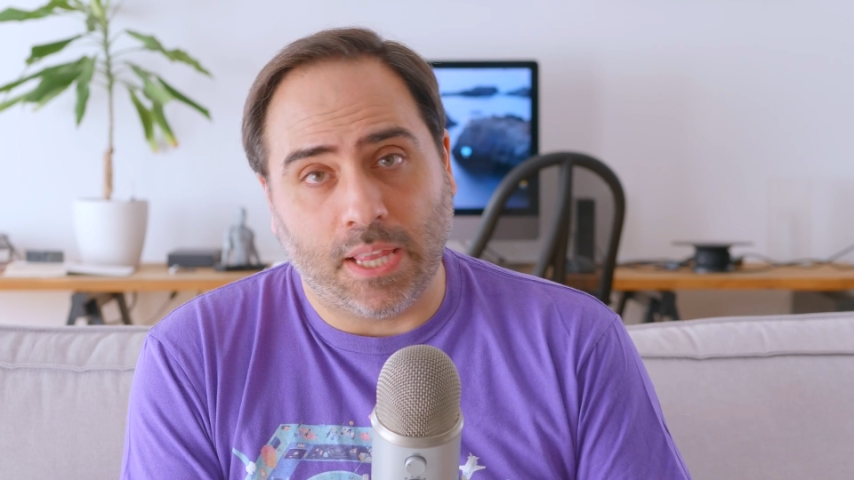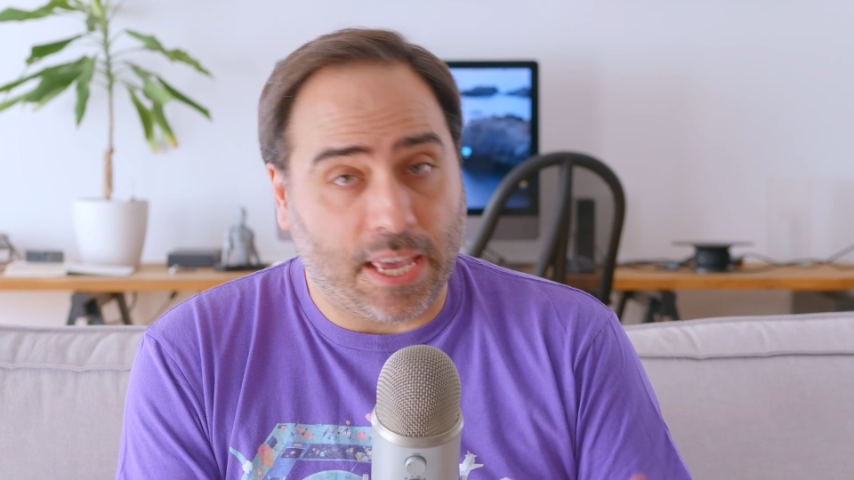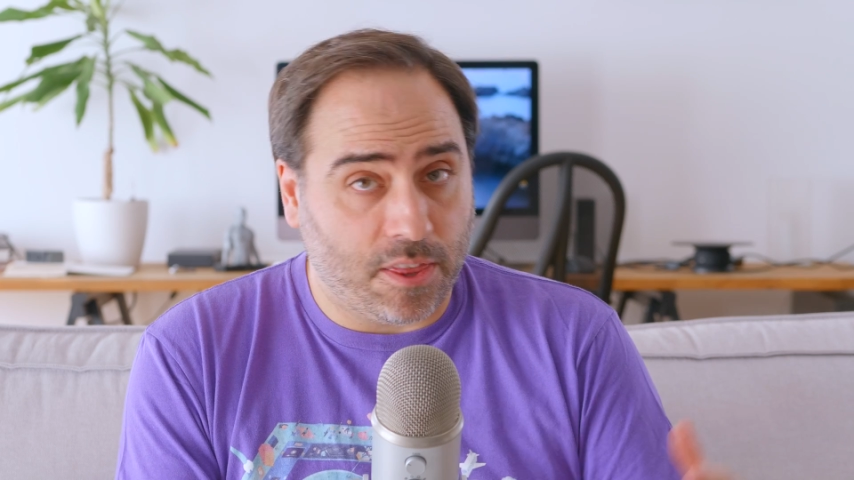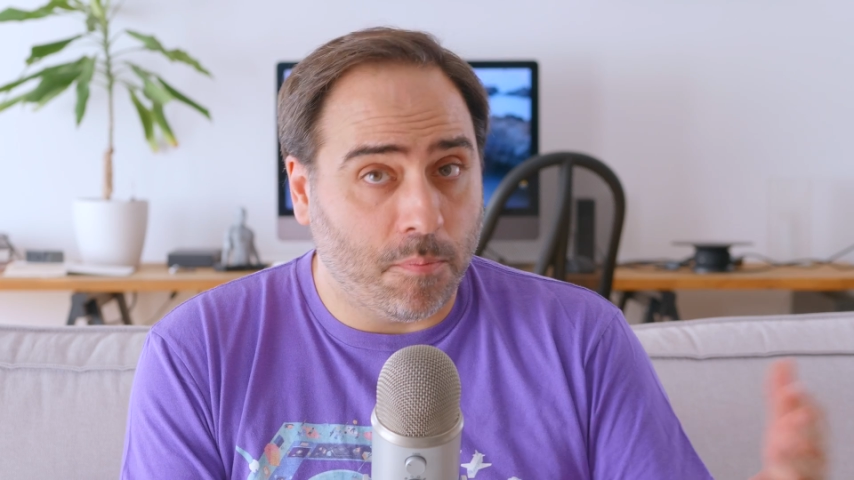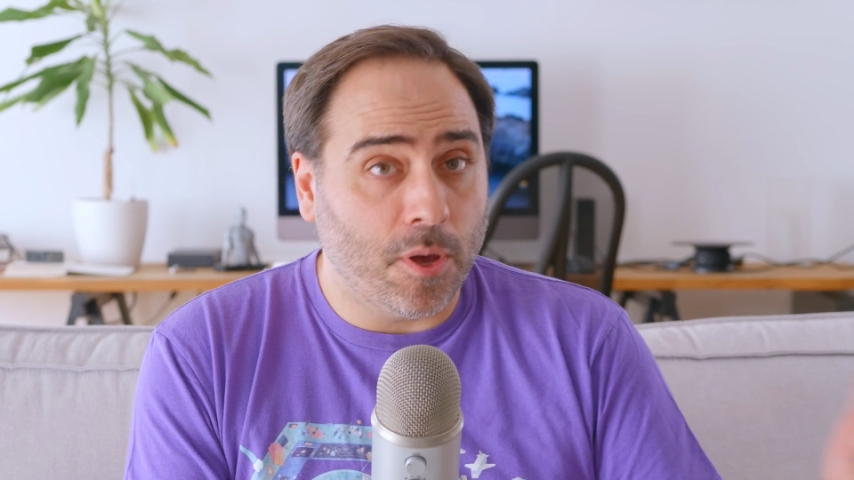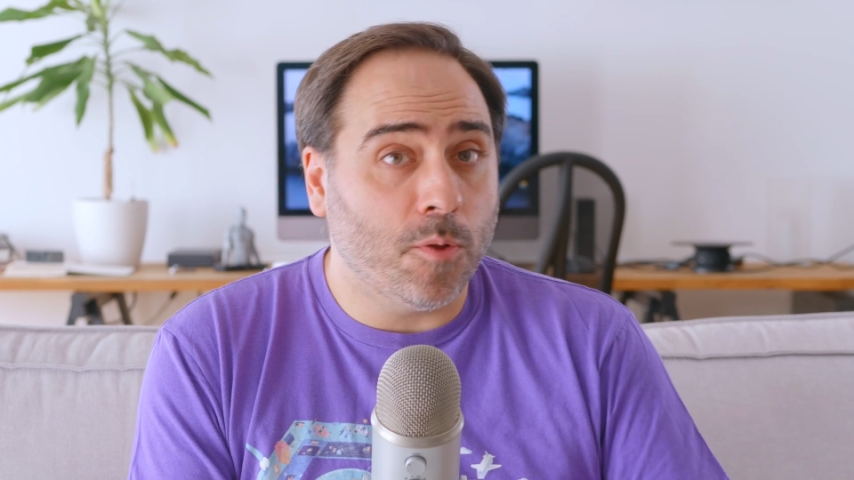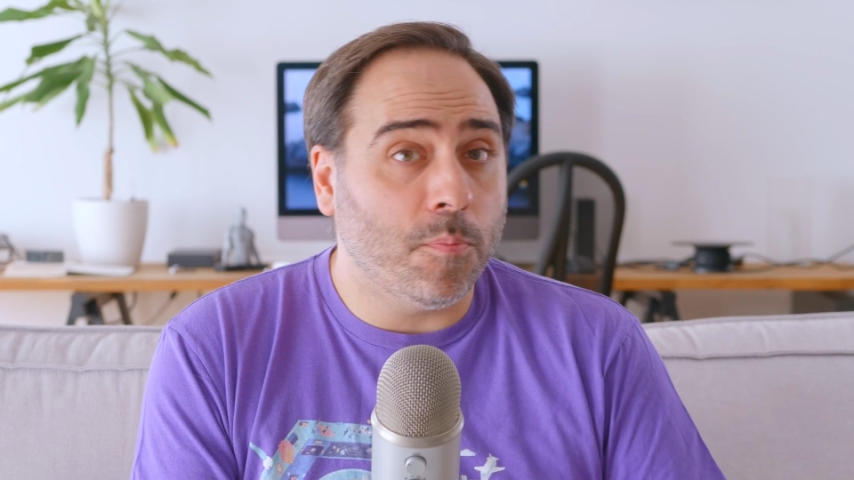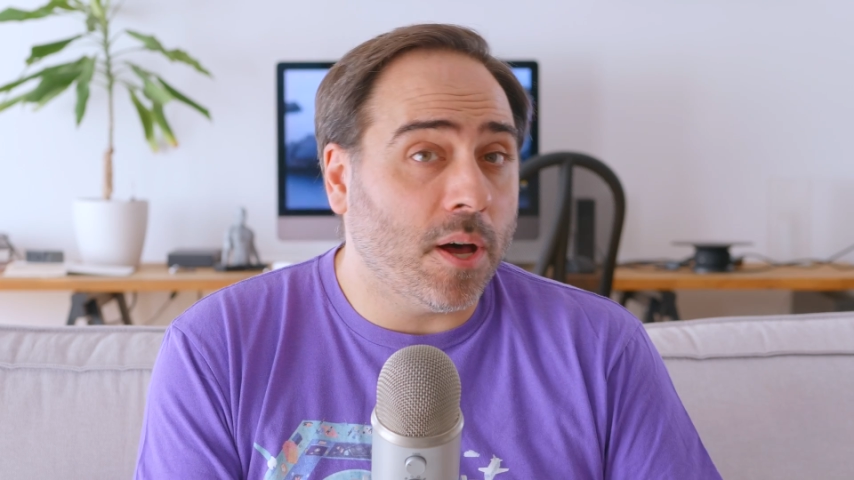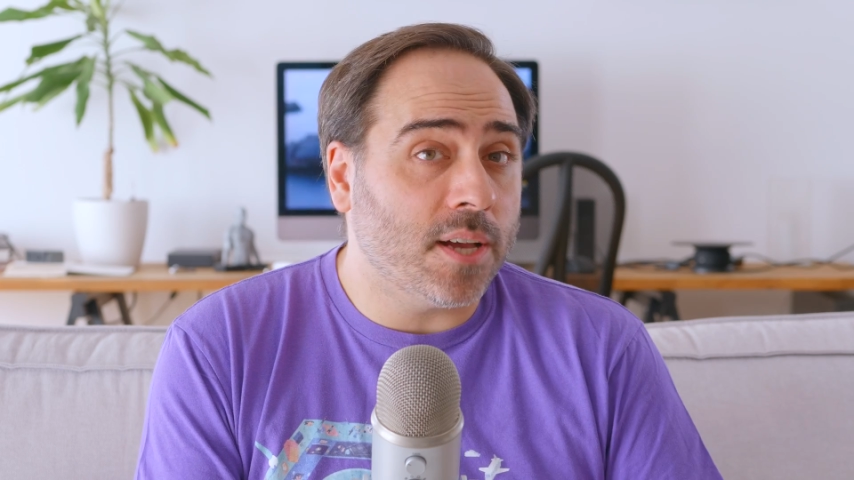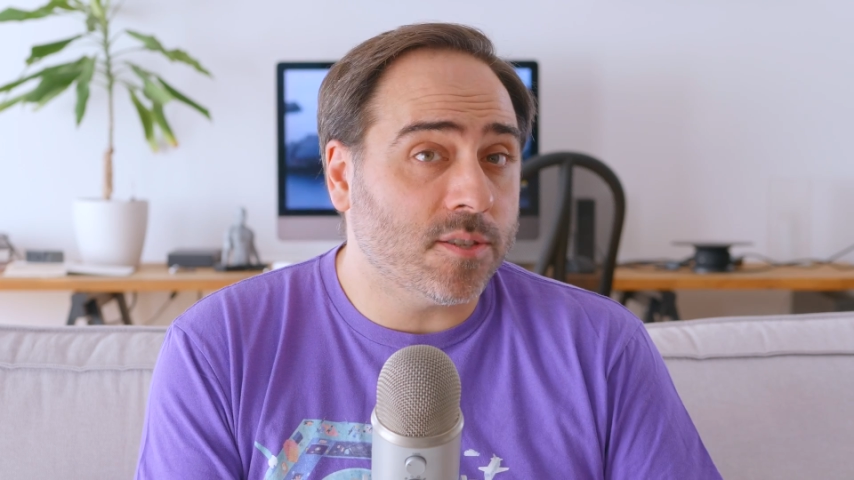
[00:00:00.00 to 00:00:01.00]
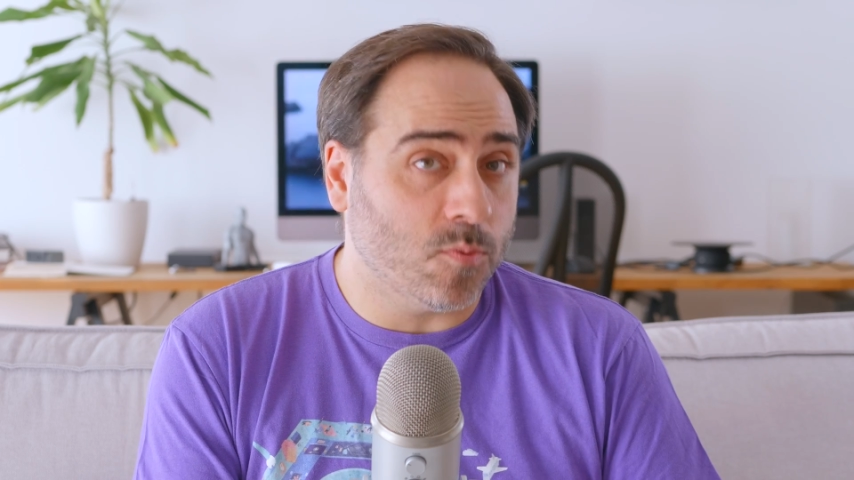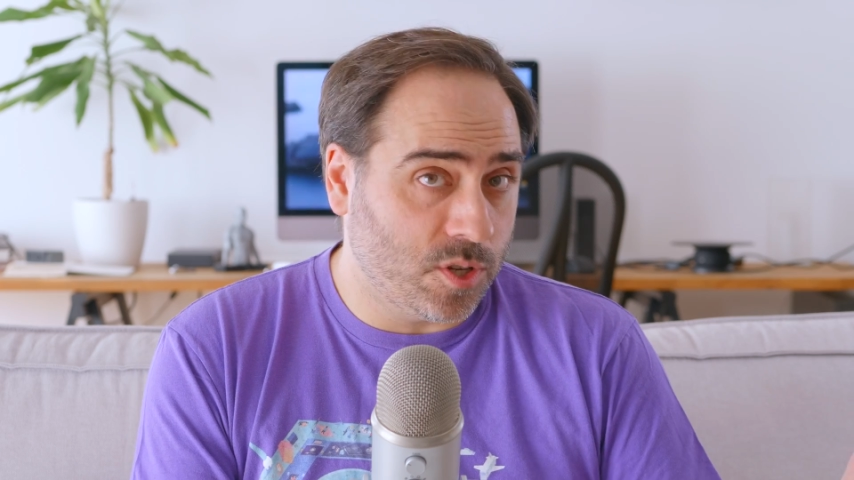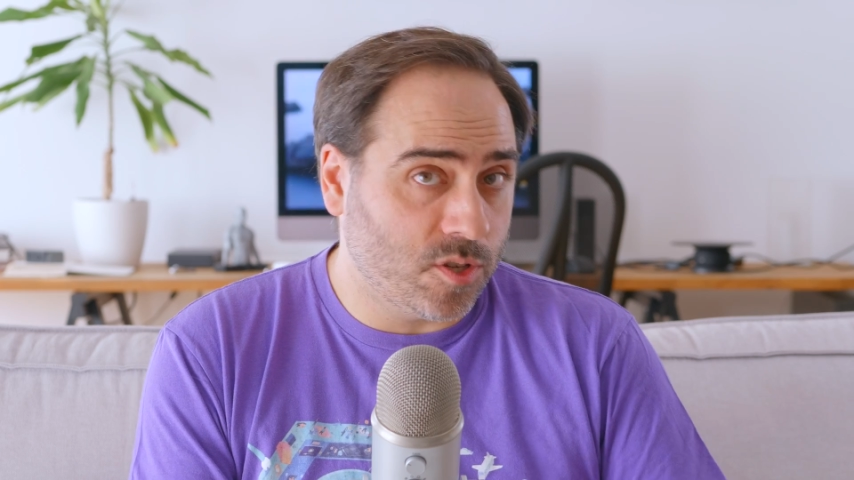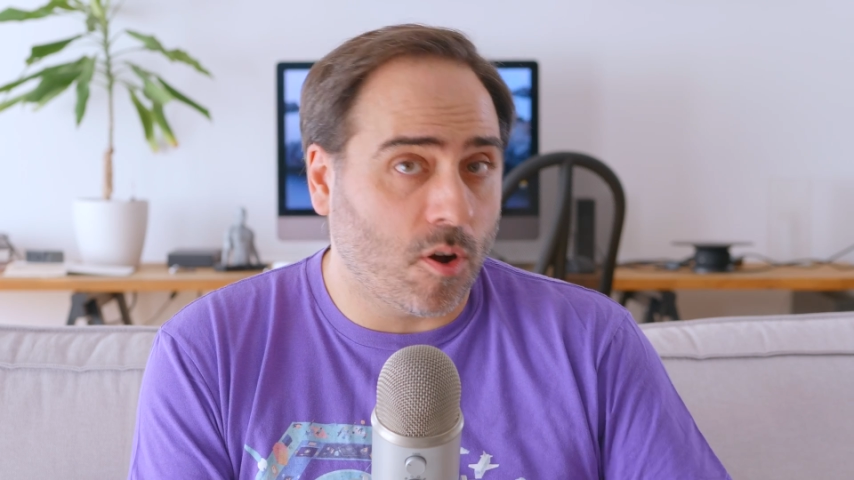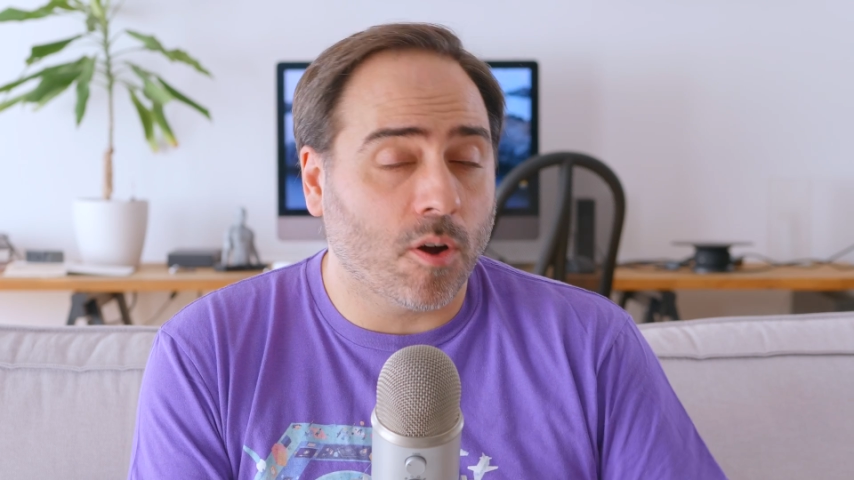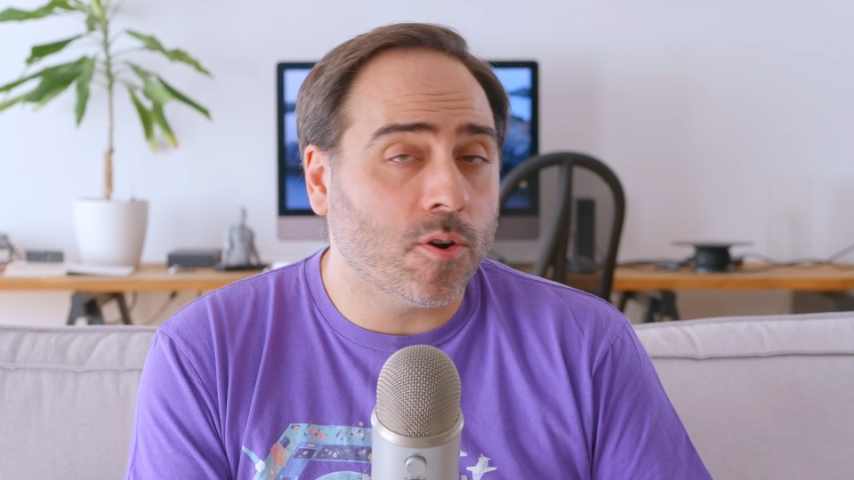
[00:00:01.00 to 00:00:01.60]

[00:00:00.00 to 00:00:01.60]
like the mill bust we saw